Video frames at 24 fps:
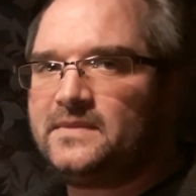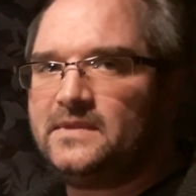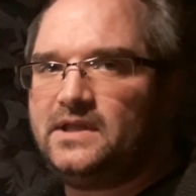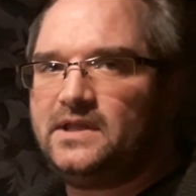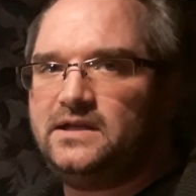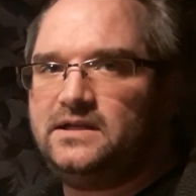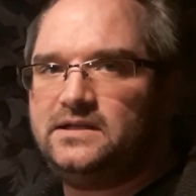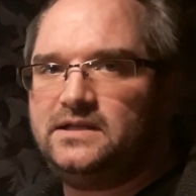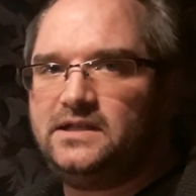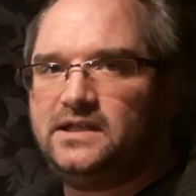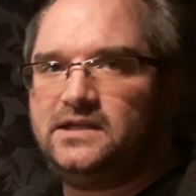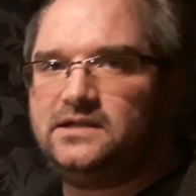
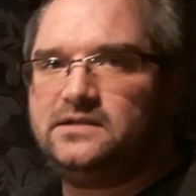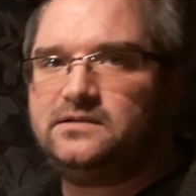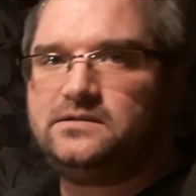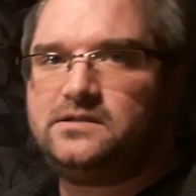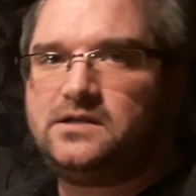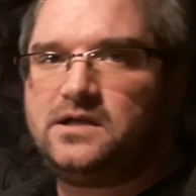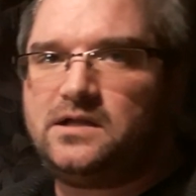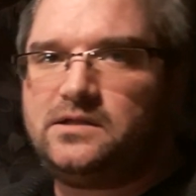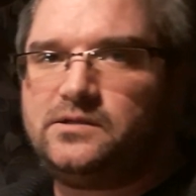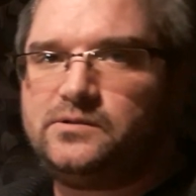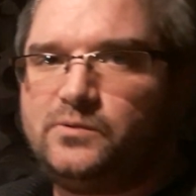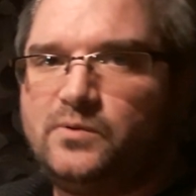And again,
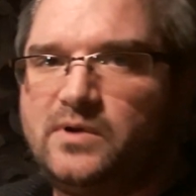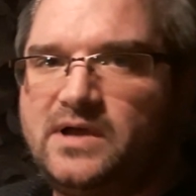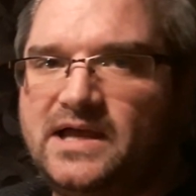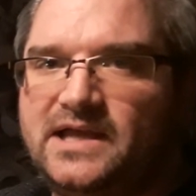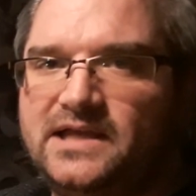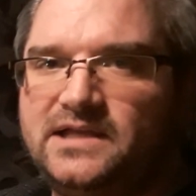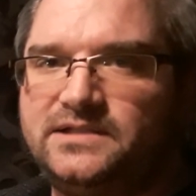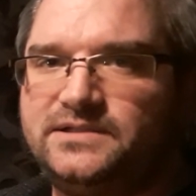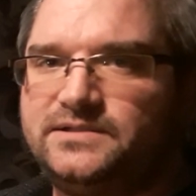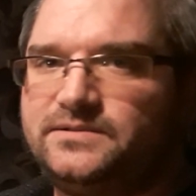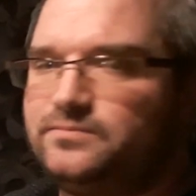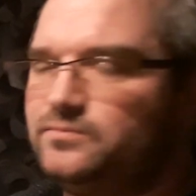
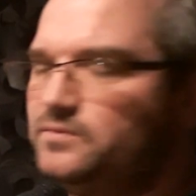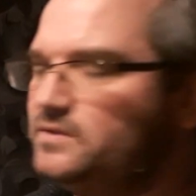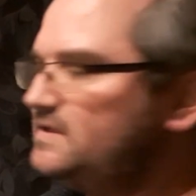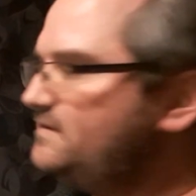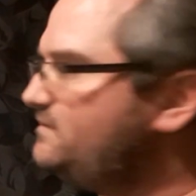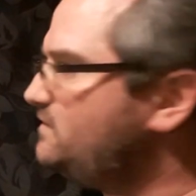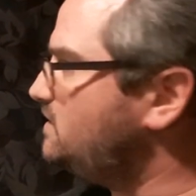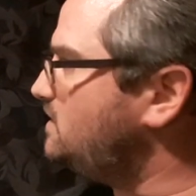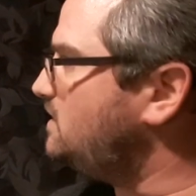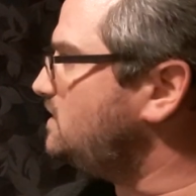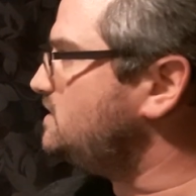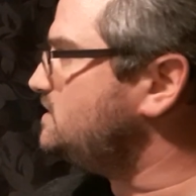color-wise,
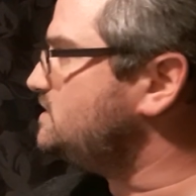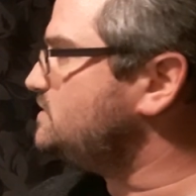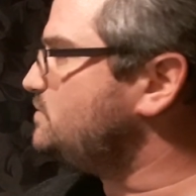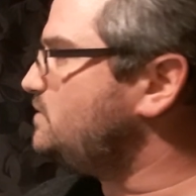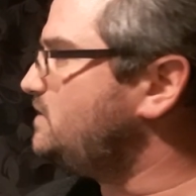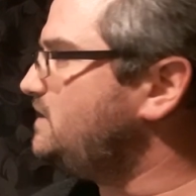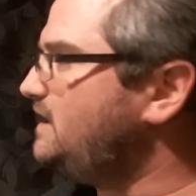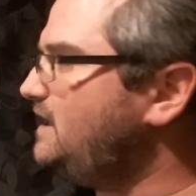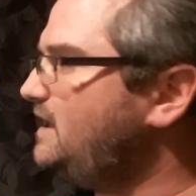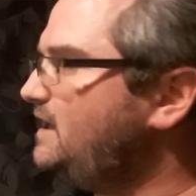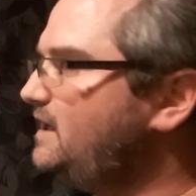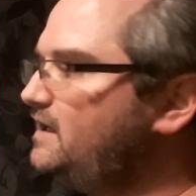whatever colors you
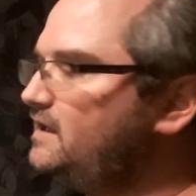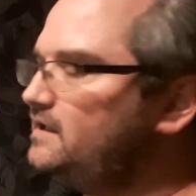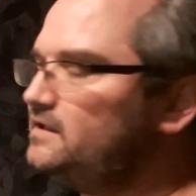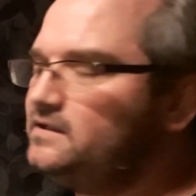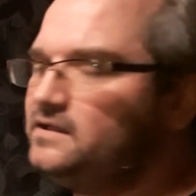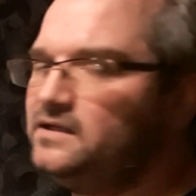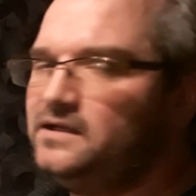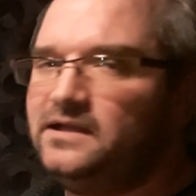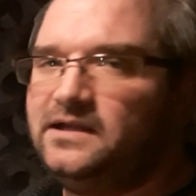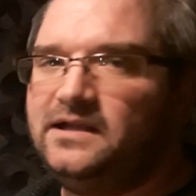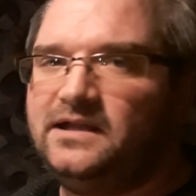want to add.